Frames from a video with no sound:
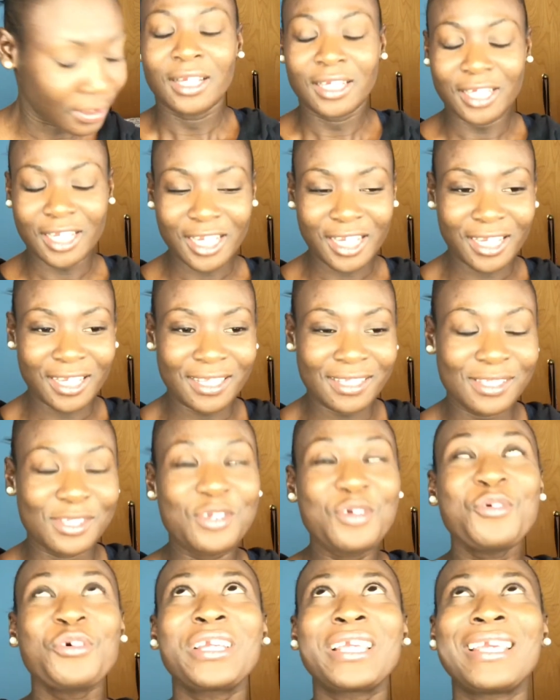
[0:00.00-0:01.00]
Cookies,
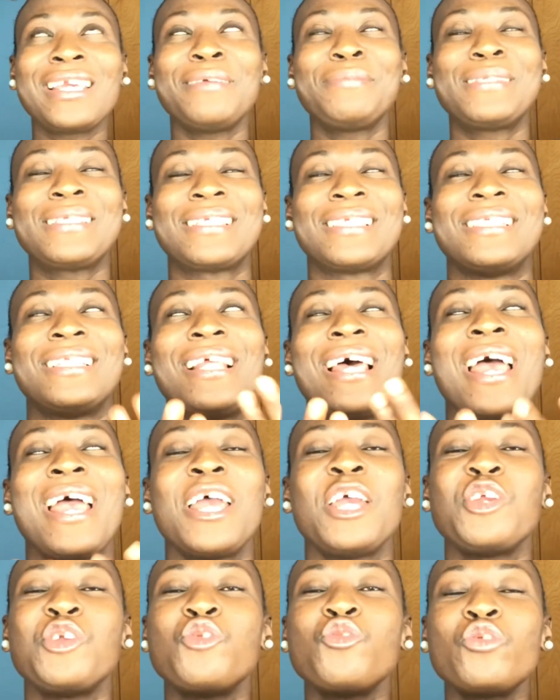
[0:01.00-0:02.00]
you keep
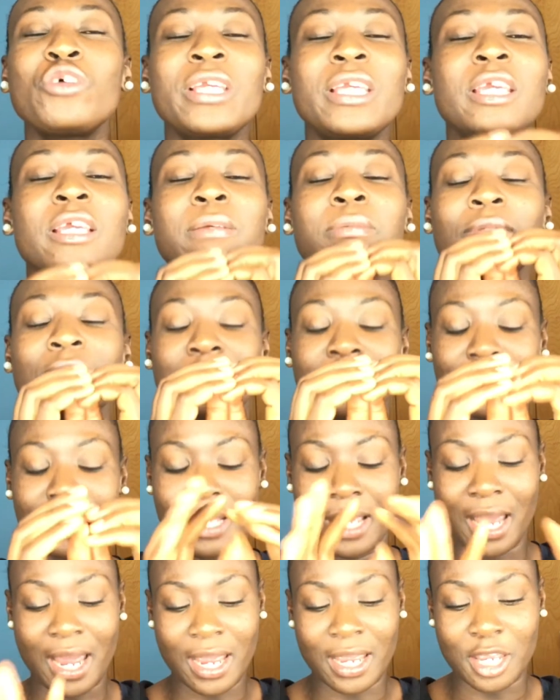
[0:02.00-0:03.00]
slaying. You keep
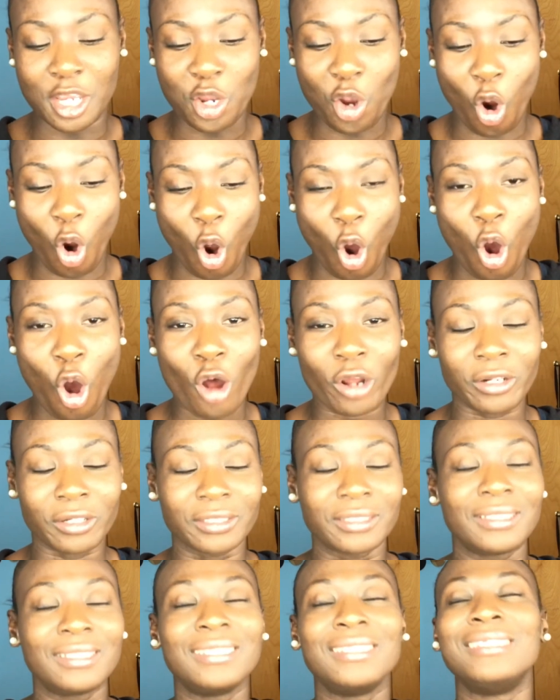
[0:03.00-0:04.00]
slaying
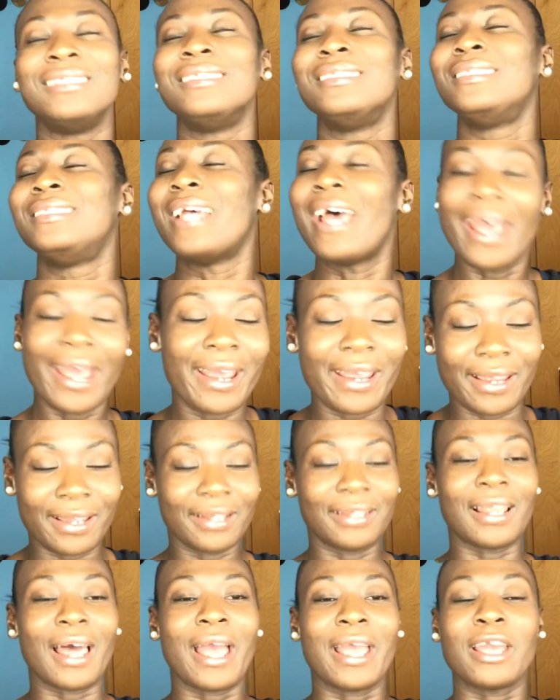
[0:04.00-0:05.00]
all
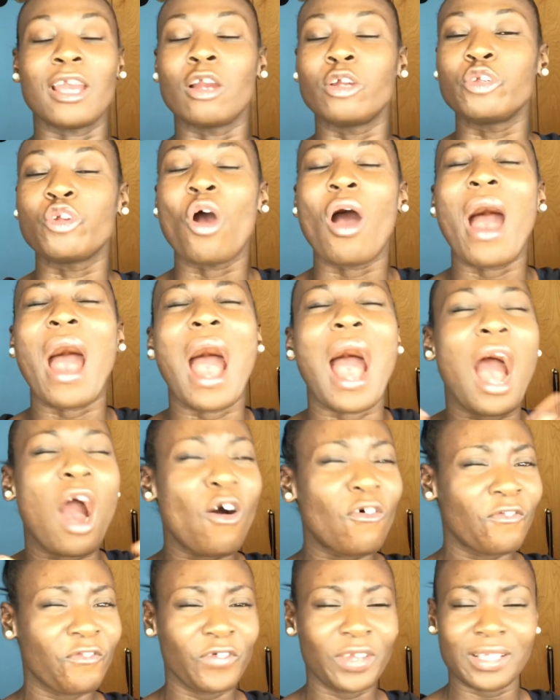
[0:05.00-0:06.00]
day. Like your
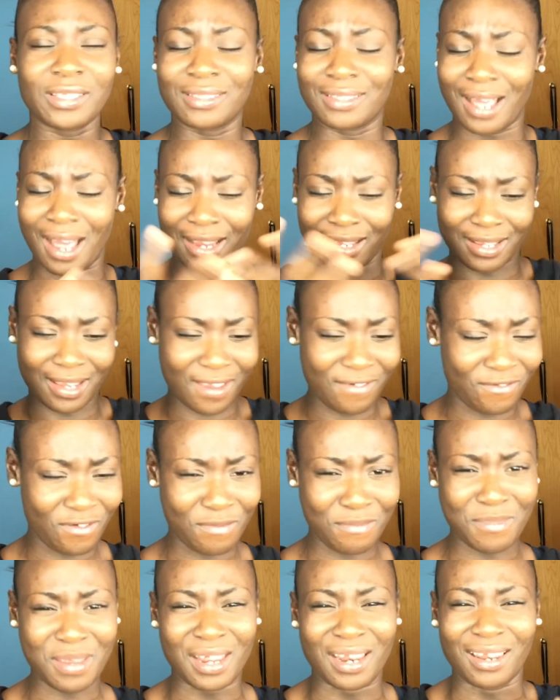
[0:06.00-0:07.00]
outfits are
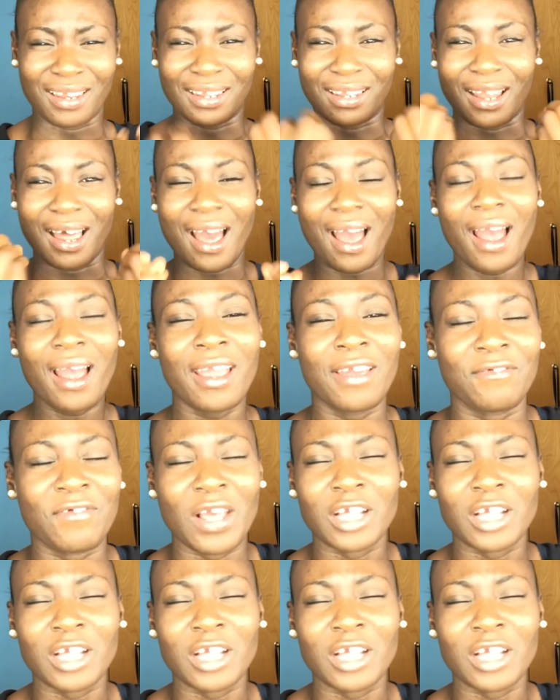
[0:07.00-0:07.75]
giving me life,